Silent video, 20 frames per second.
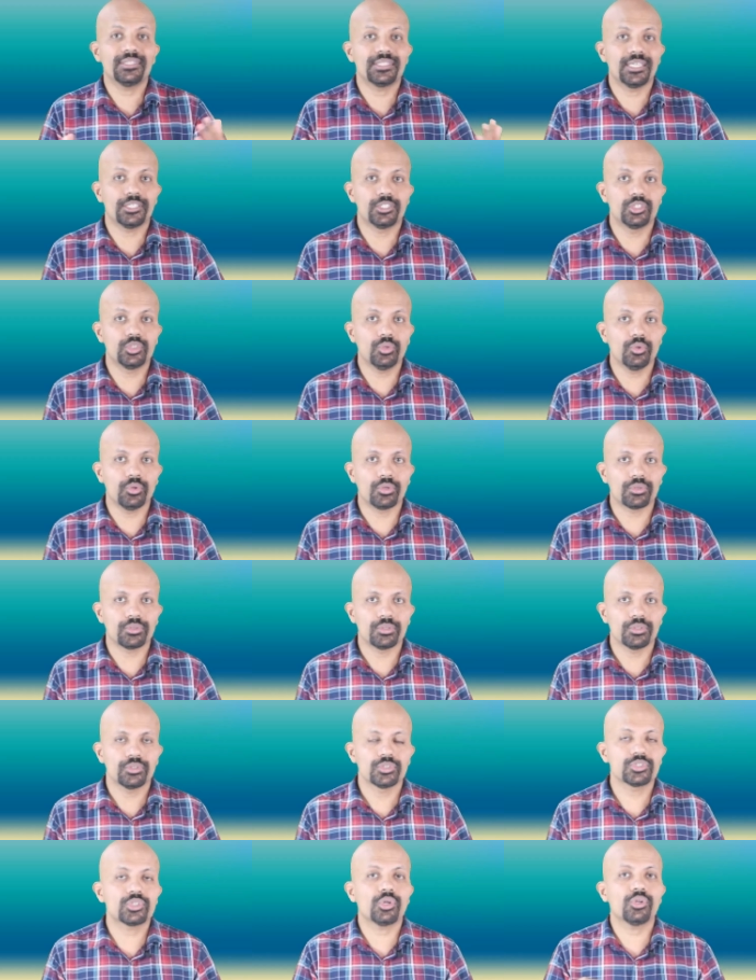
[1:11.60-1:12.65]
in the tour,
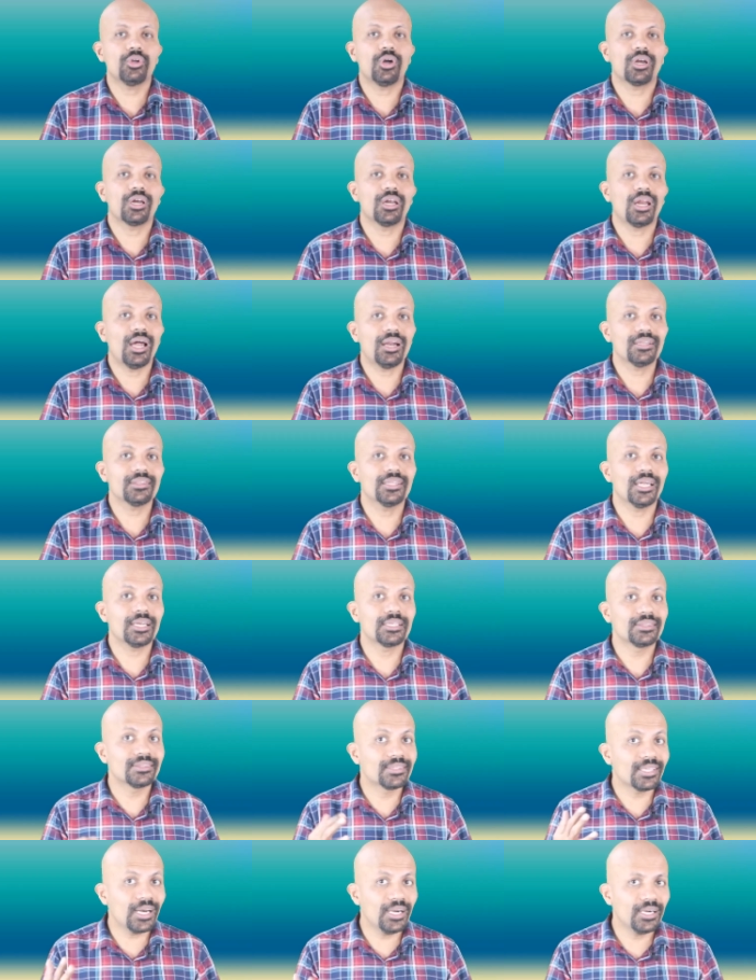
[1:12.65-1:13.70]
so you are not
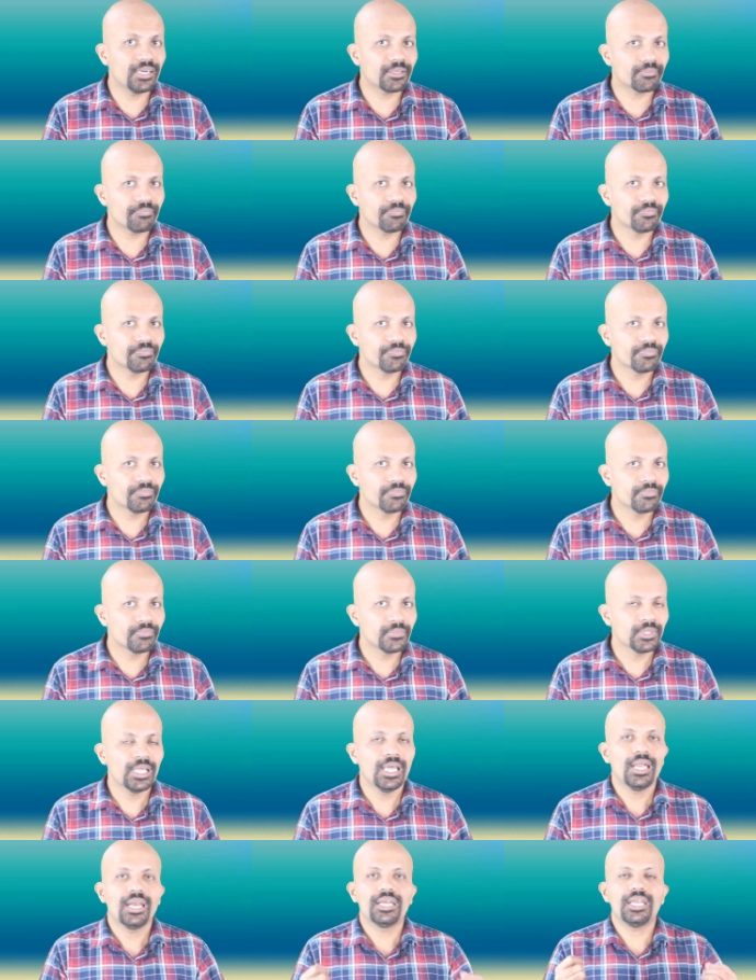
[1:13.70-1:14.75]
that thrilled.
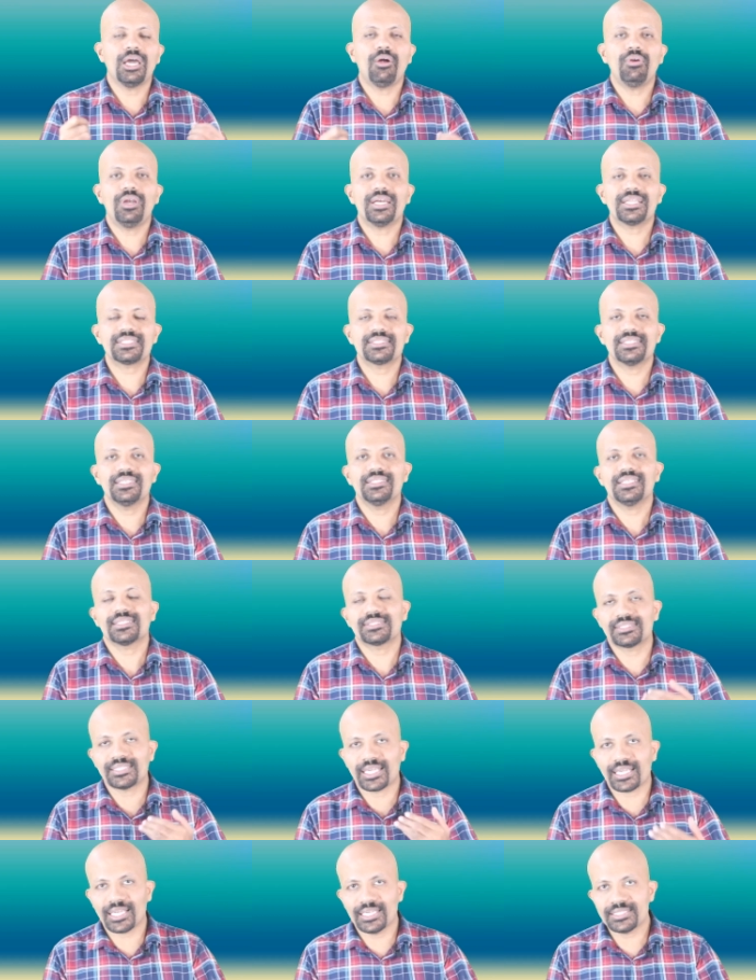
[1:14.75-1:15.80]
Now let us see the
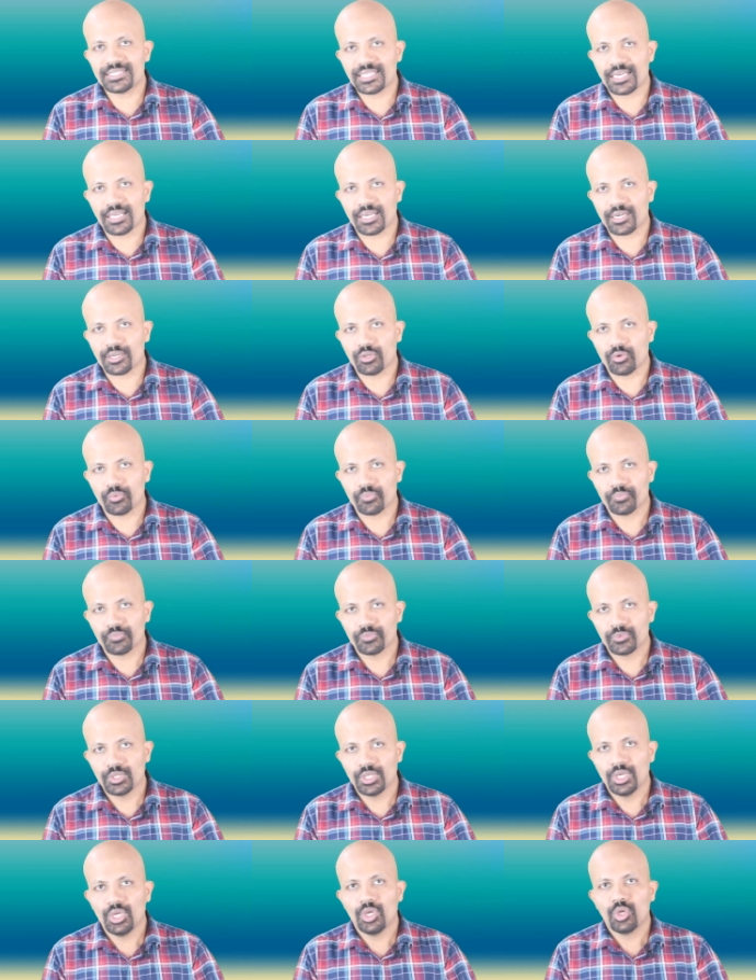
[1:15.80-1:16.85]
second scenario.
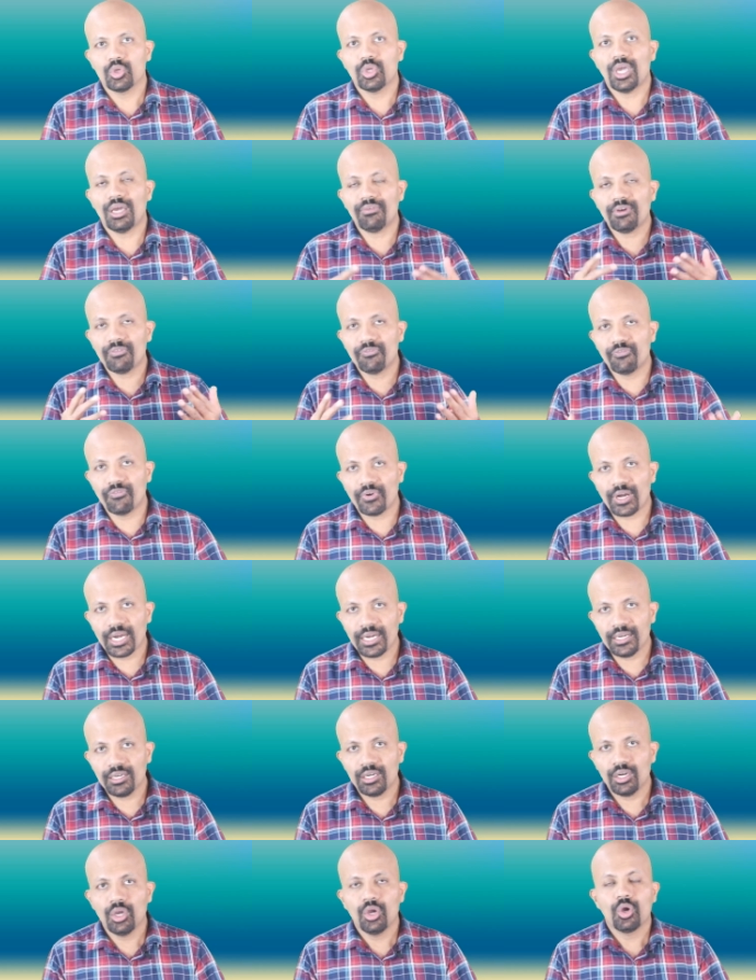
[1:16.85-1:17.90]
You have a
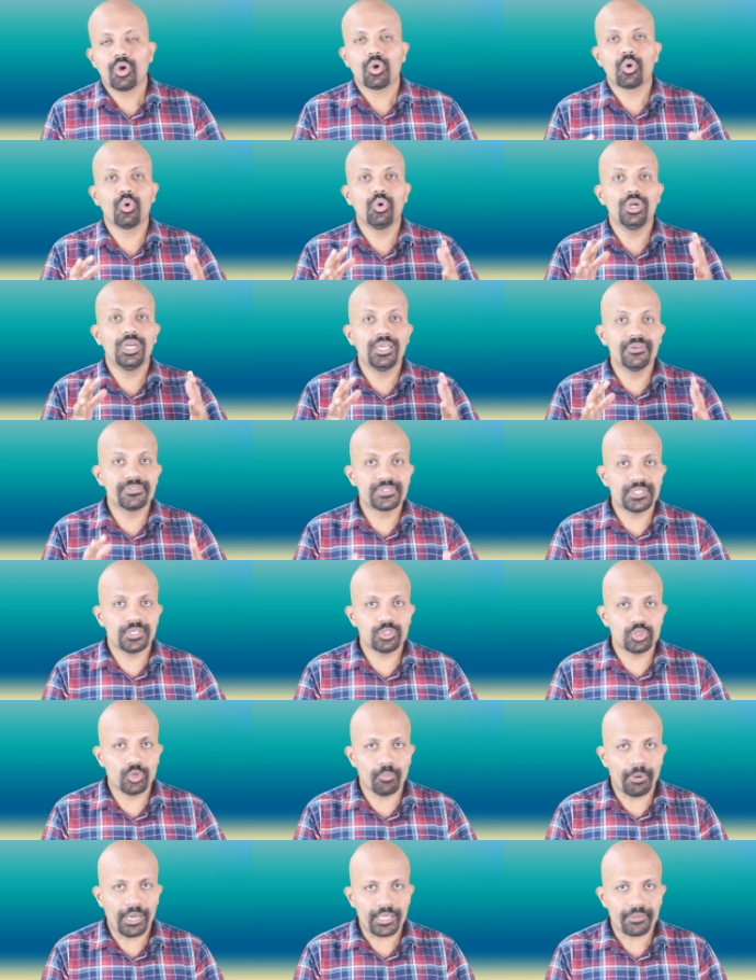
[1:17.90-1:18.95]
friend who lives
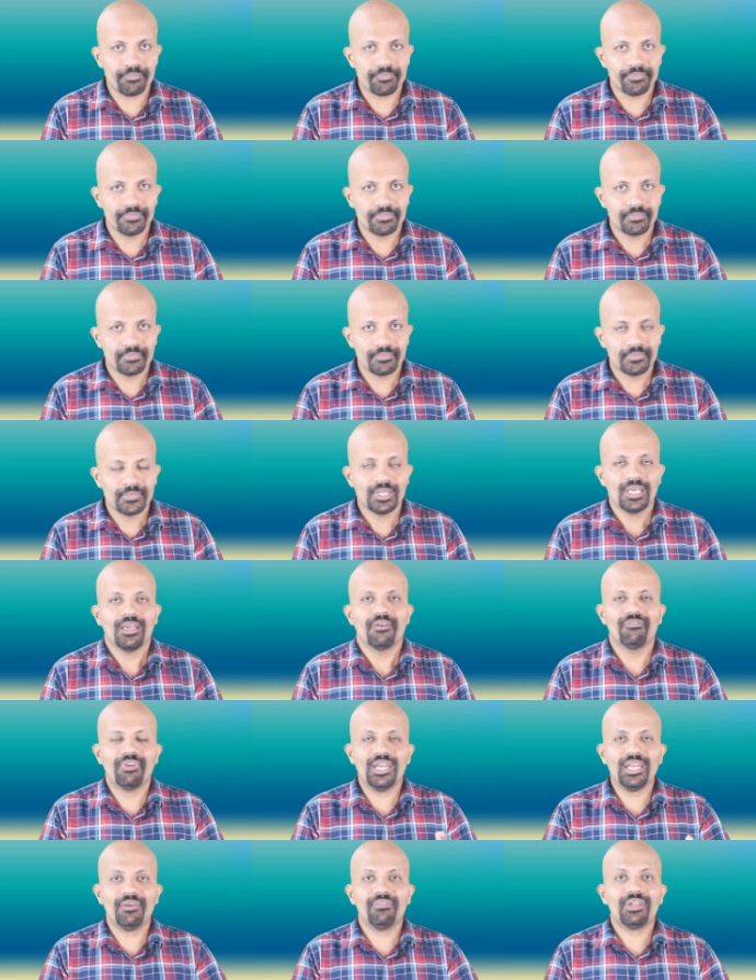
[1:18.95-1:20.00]
in Dubai.
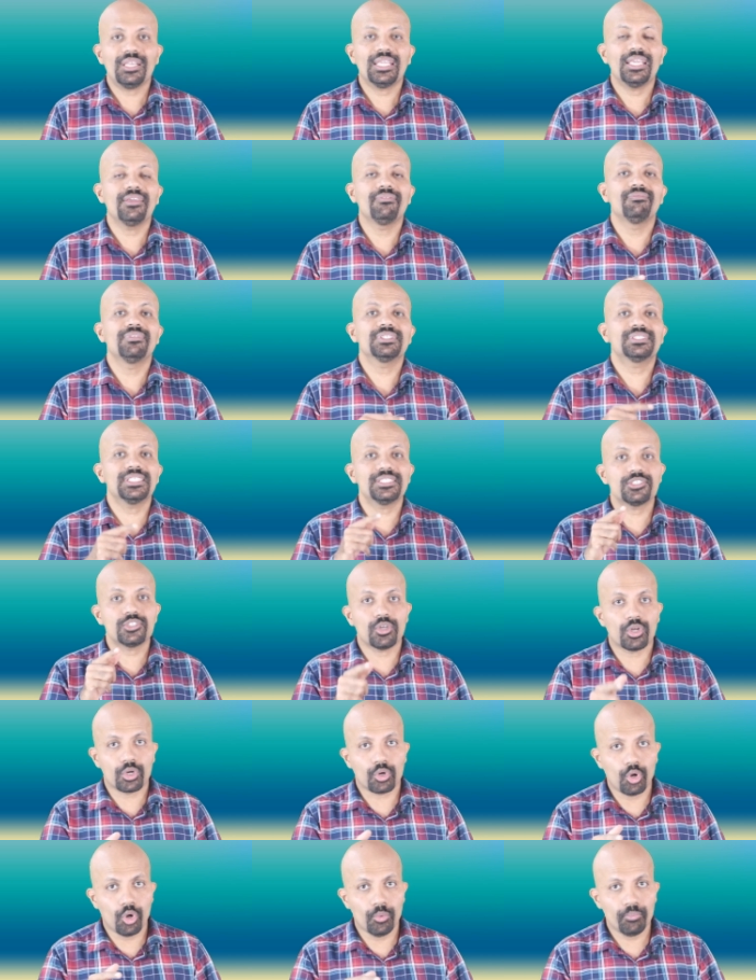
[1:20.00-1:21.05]
Whenever he visits
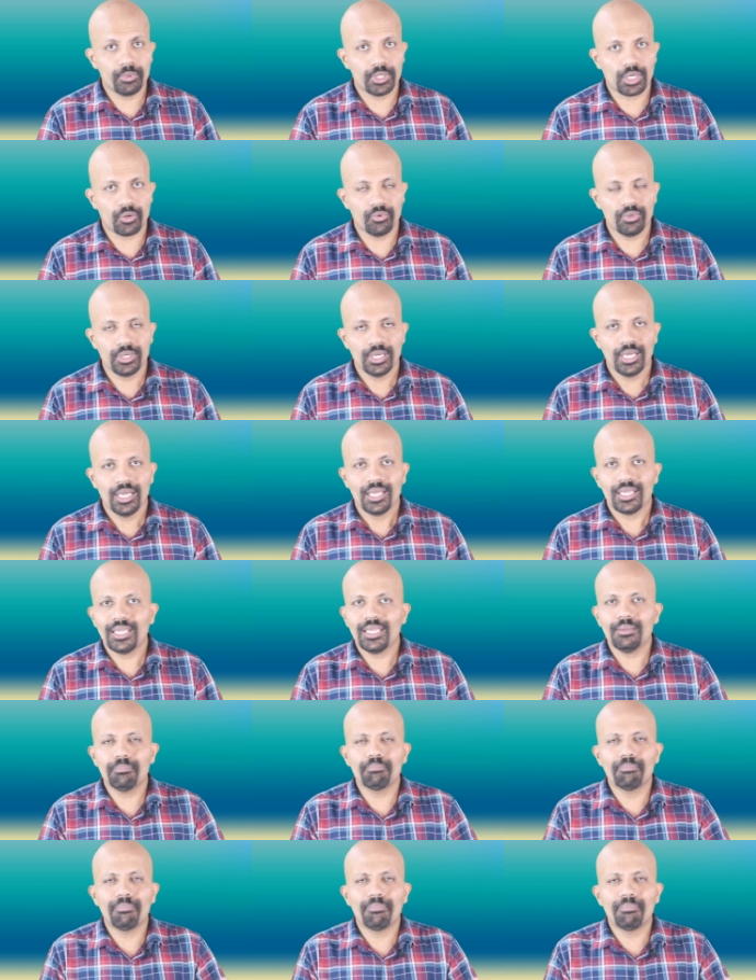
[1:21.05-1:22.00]
your hometown, he